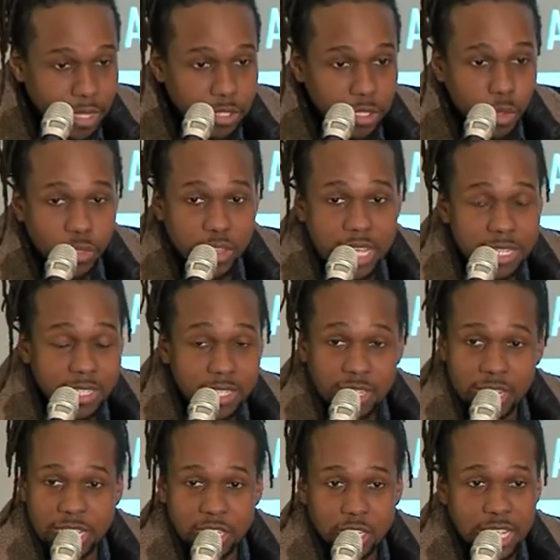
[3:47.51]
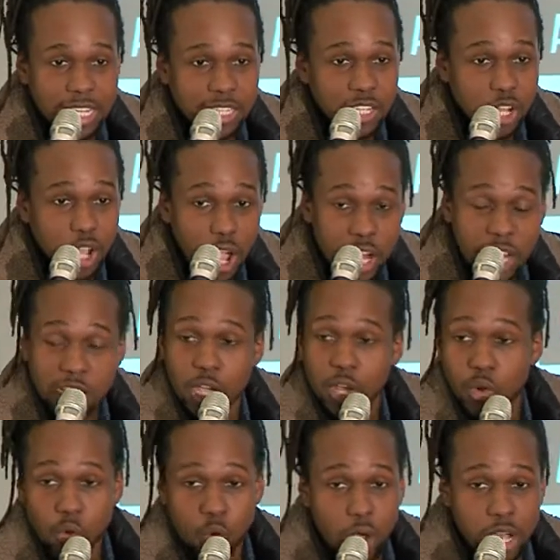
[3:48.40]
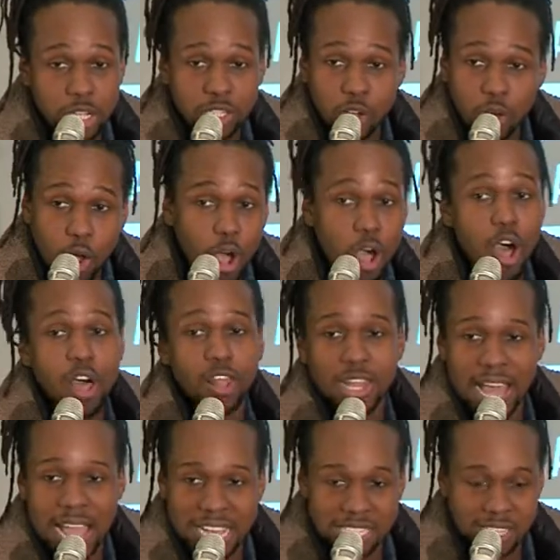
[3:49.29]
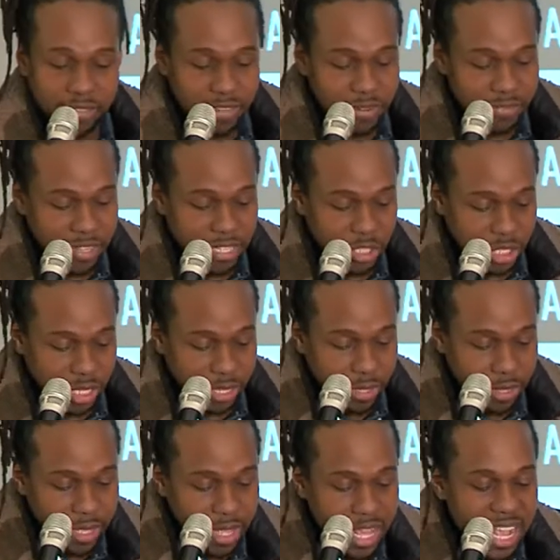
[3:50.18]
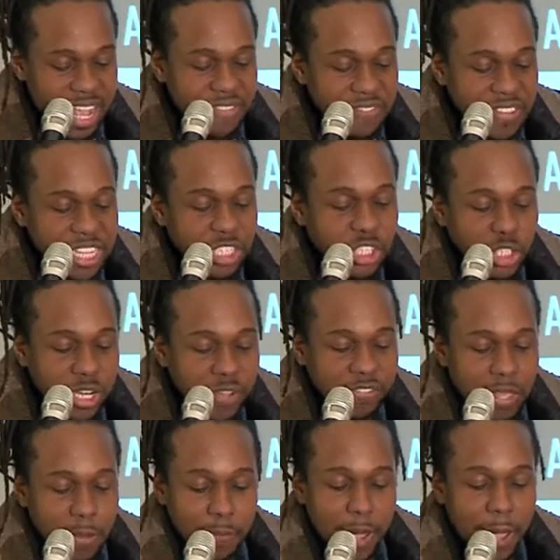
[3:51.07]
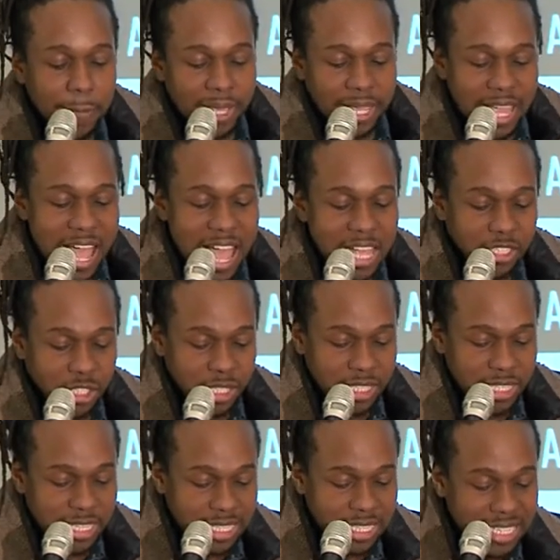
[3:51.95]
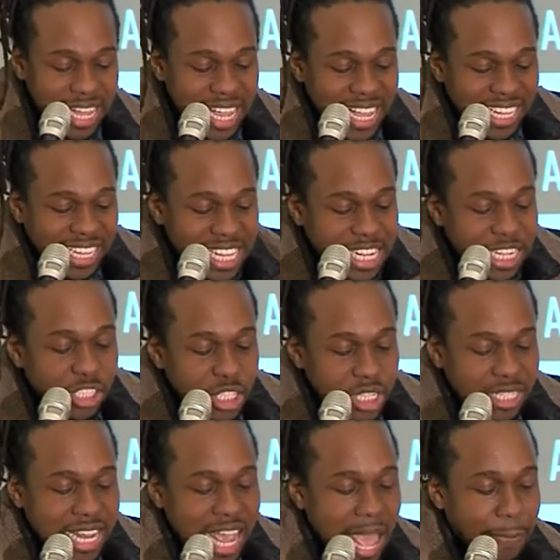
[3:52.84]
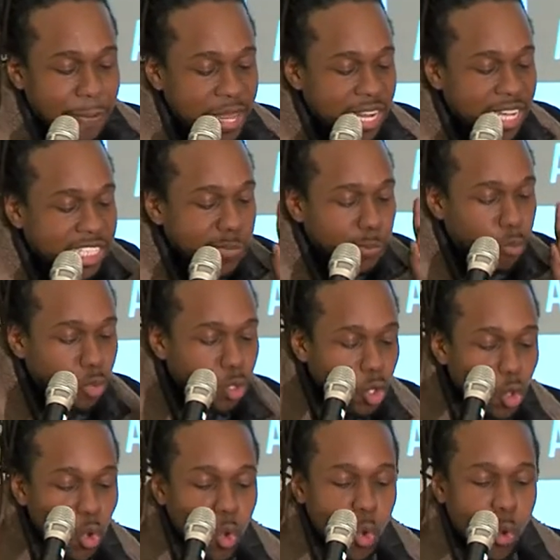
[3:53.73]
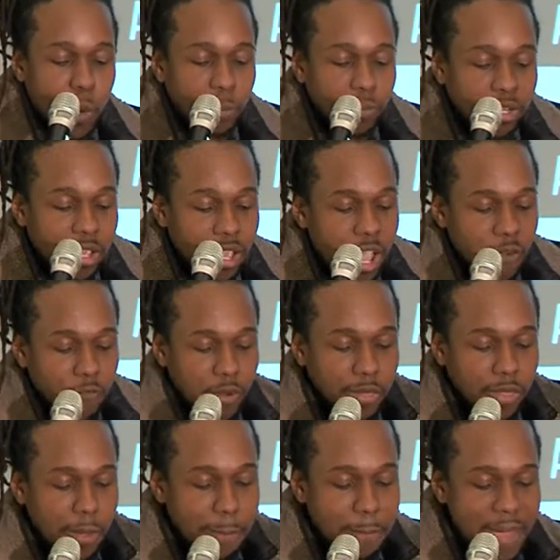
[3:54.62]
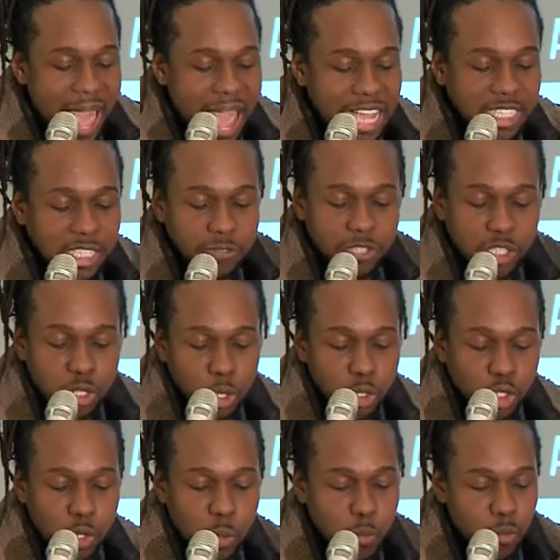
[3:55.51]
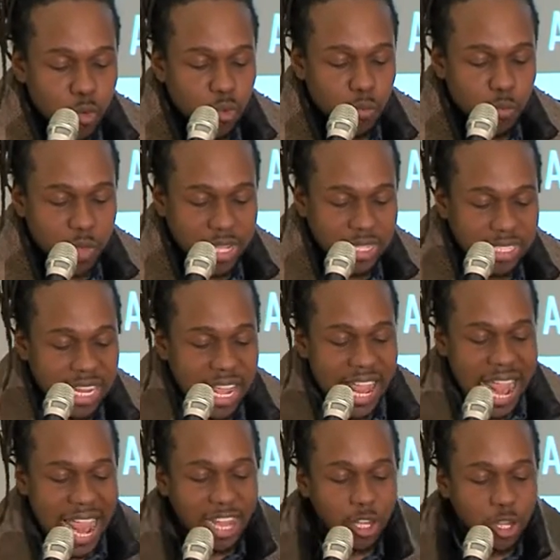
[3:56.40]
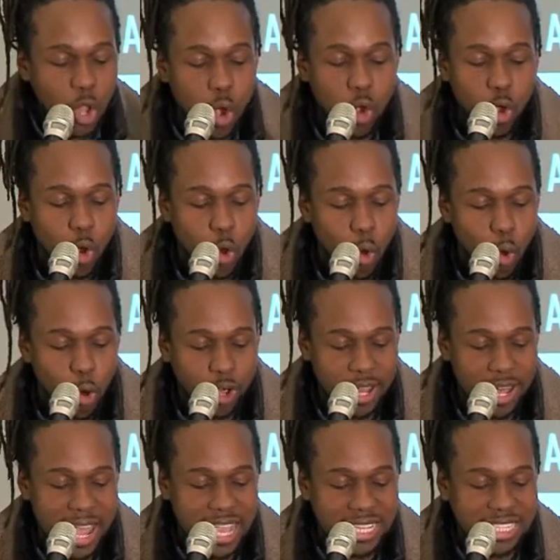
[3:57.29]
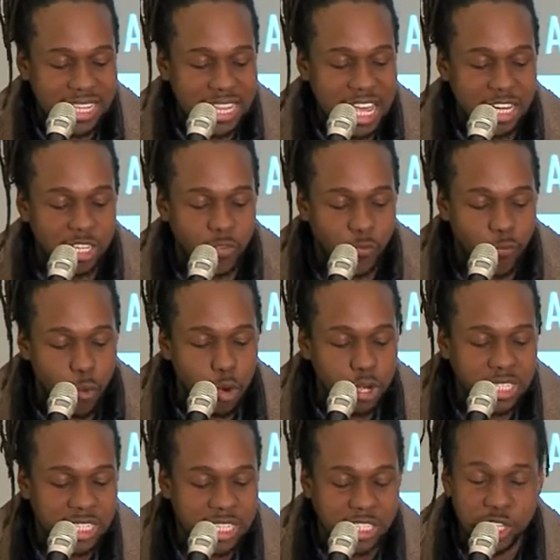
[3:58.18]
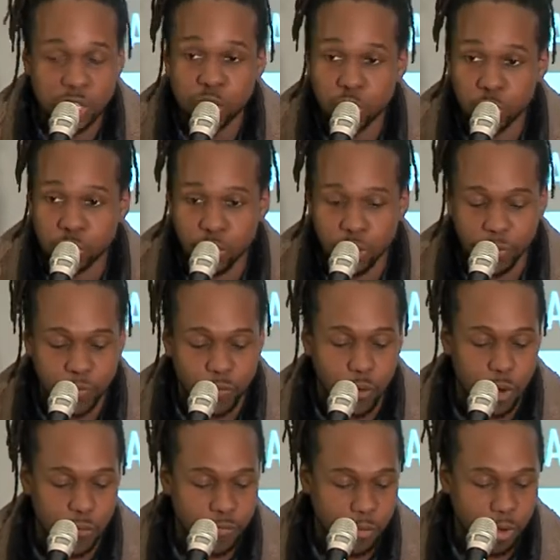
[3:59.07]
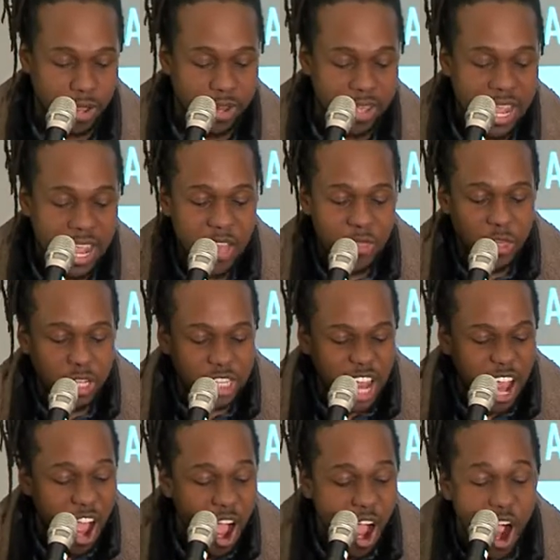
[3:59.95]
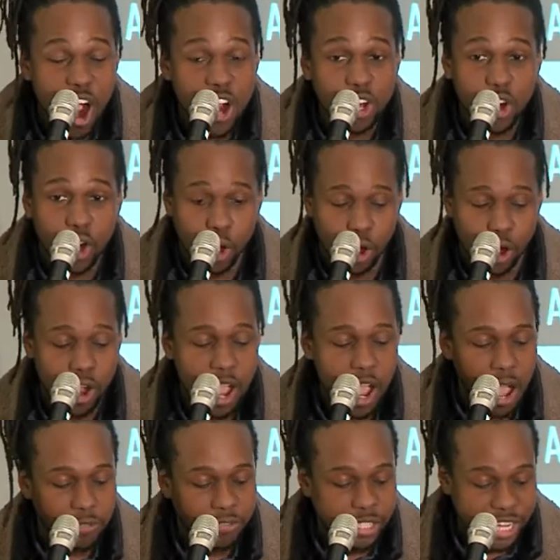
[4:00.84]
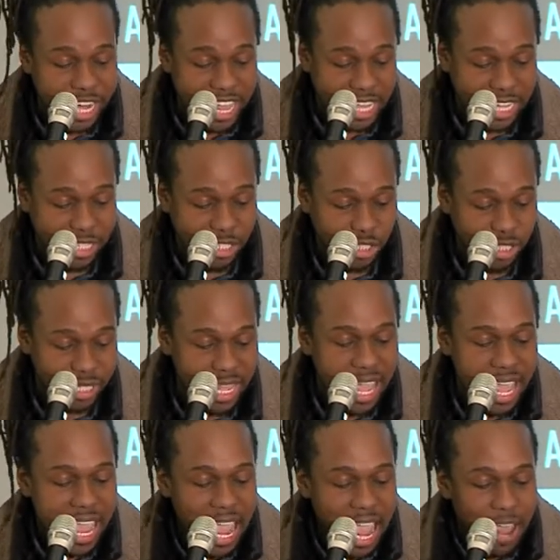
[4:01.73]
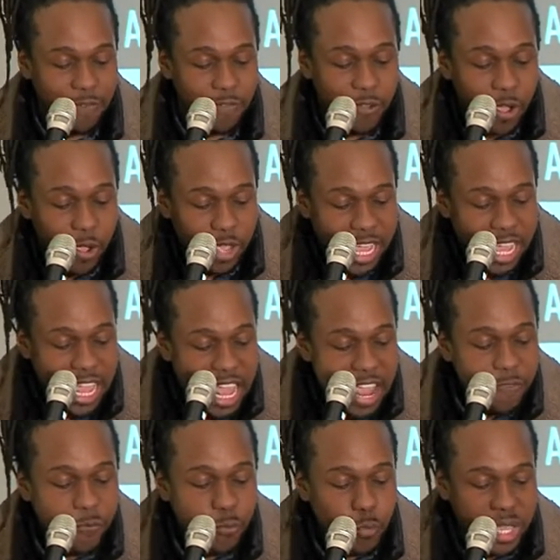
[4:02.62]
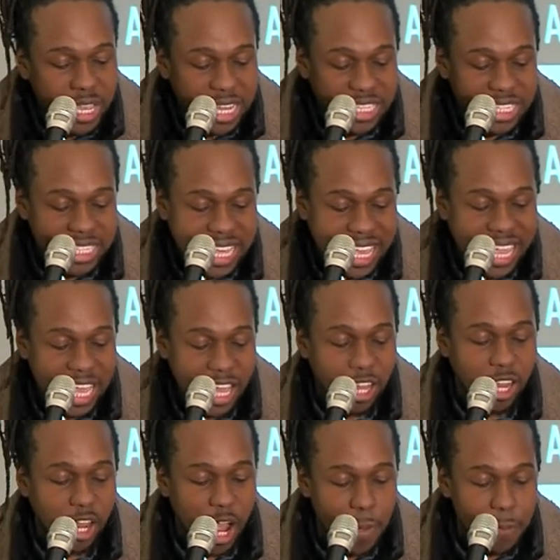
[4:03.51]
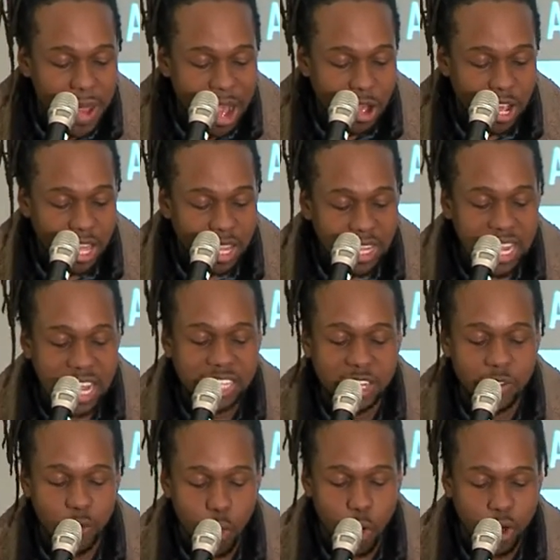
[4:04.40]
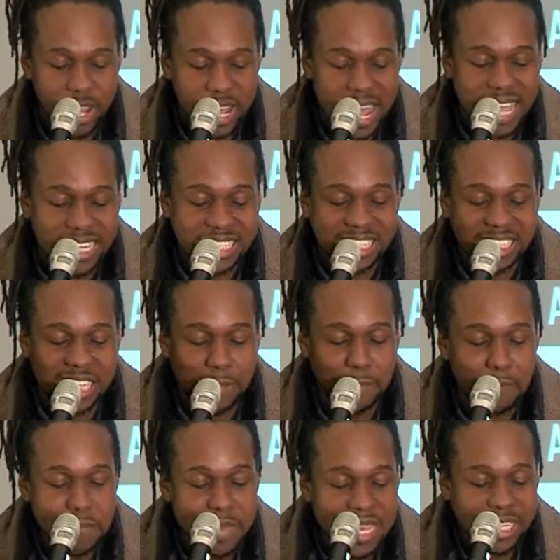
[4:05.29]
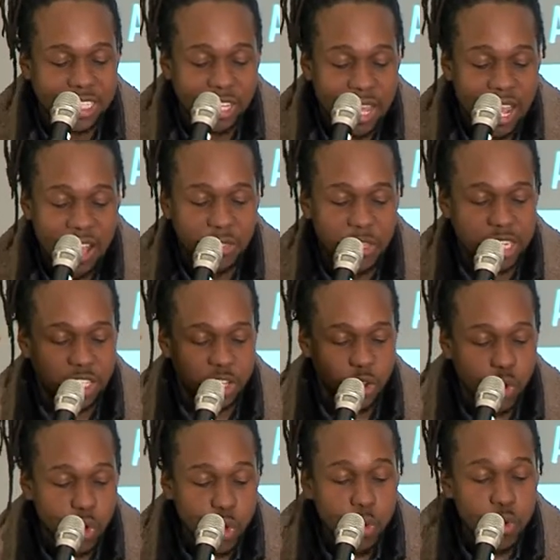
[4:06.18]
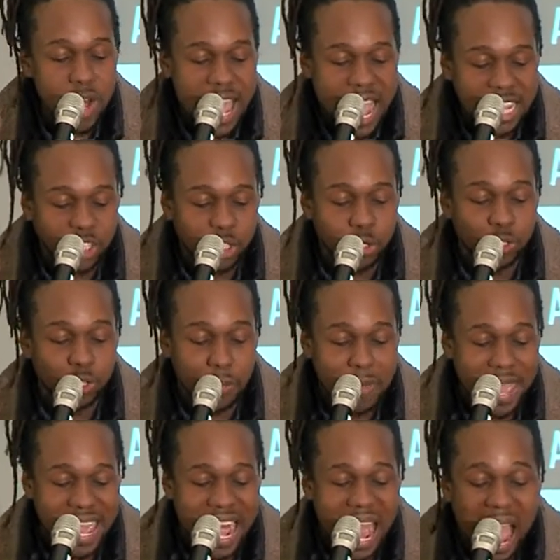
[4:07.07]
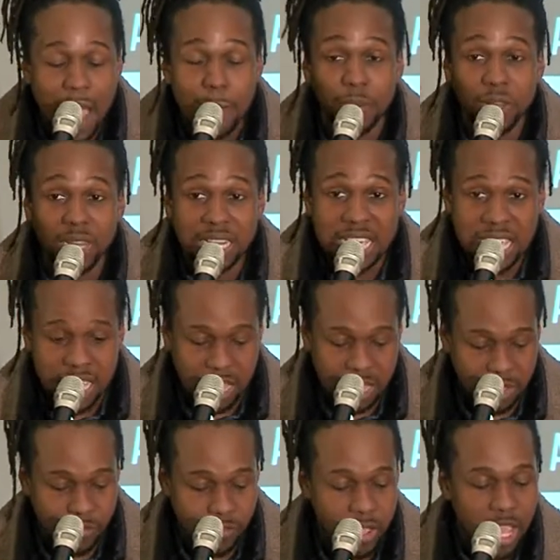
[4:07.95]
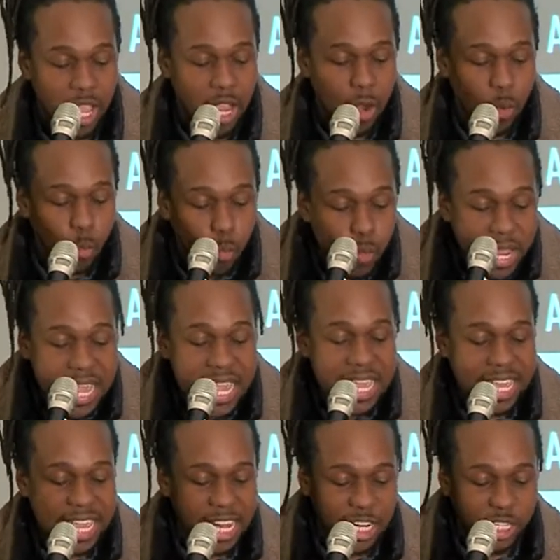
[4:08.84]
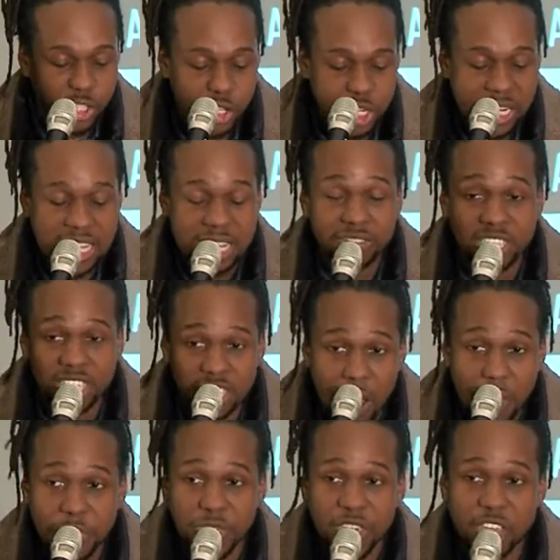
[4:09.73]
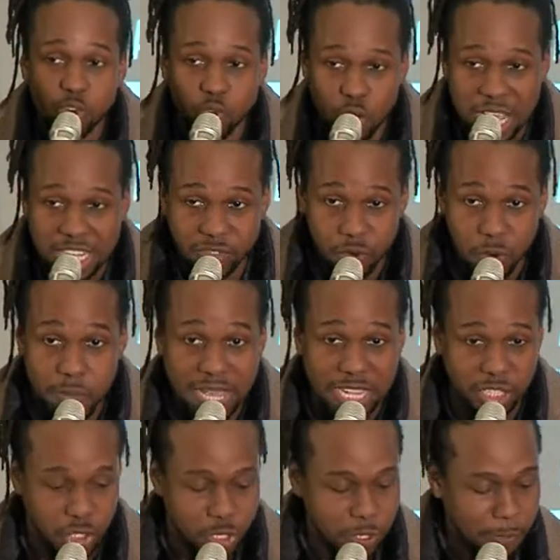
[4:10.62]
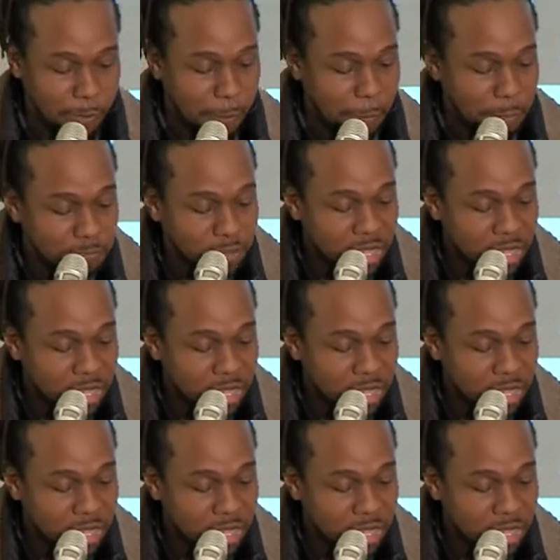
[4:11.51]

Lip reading: So this is cutting across all lines of division. This shift in public consciousness didn't just happen, it's bloomed from the backs of social movements and local organizing that has forced this issue to the forefront. There's a hunger of change. And if we can scale up our collective organizing to meet this new national demand, I believe we can achieve something transformational.